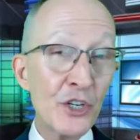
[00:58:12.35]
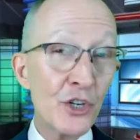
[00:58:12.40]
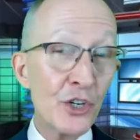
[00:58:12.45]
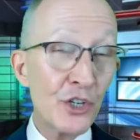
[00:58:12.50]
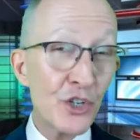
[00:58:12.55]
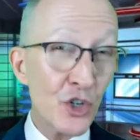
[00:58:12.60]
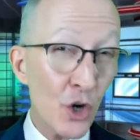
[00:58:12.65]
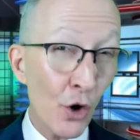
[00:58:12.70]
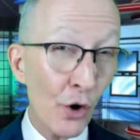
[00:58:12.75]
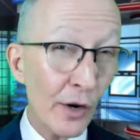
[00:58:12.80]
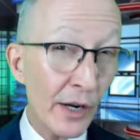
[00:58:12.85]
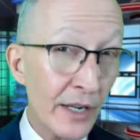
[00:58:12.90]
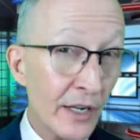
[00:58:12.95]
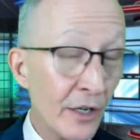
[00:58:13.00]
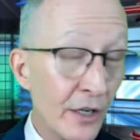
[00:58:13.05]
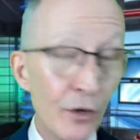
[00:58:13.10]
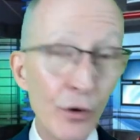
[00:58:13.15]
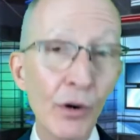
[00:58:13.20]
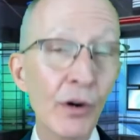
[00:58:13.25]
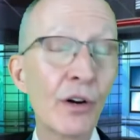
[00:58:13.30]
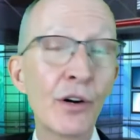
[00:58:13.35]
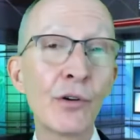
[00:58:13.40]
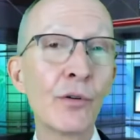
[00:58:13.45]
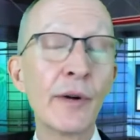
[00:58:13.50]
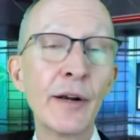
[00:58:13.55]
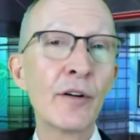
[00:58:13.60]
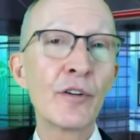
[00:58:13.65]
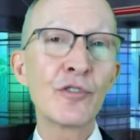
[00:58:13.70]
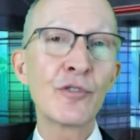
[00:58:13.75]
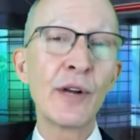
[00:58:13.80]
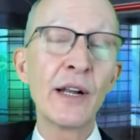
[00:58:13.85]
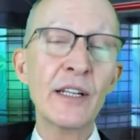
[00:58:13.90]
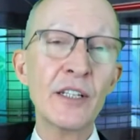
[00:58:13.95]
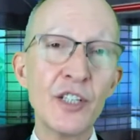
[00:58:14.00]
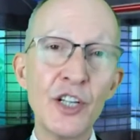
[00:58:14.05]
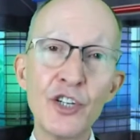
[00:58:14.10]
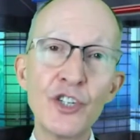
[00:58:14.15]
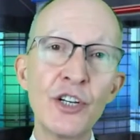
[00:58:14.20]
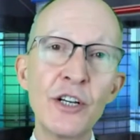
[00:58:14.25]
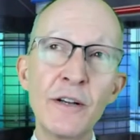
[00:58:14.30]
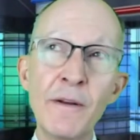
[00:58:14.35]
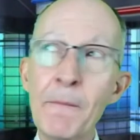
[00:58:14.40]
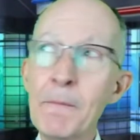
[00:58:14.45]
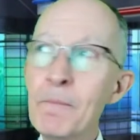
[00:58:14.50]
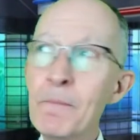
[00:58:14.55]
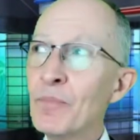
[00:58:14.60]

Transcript: charting your career transition.